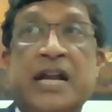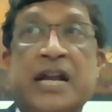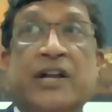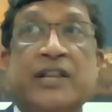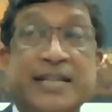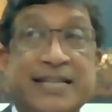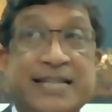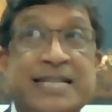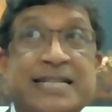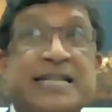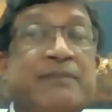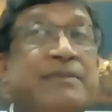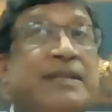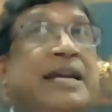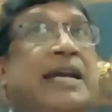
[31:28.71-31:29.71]
now, uh, this is
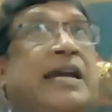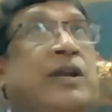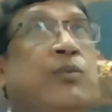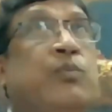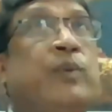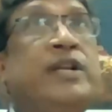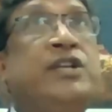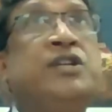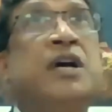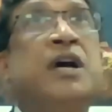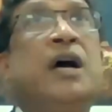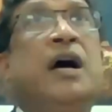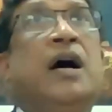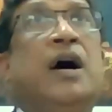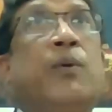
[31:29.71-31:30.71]
something in which
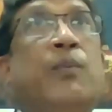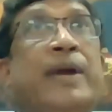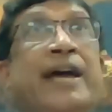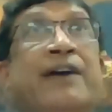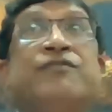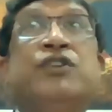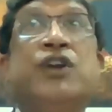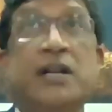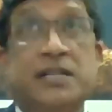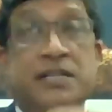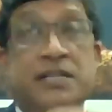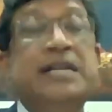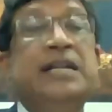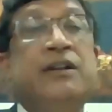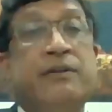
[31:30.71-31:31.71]
uh, we have not
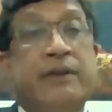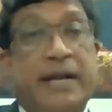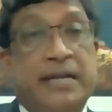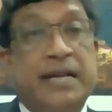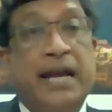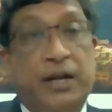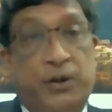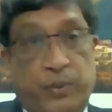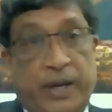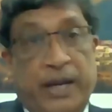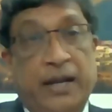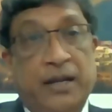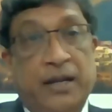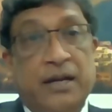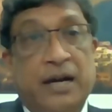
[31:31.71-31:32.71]
seen great
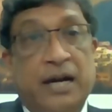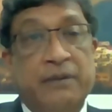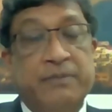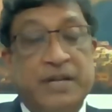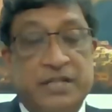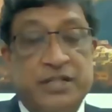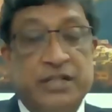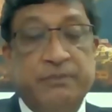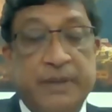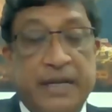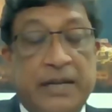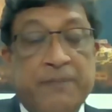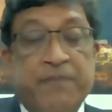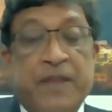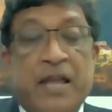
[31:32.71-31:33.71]
headway, I must admit,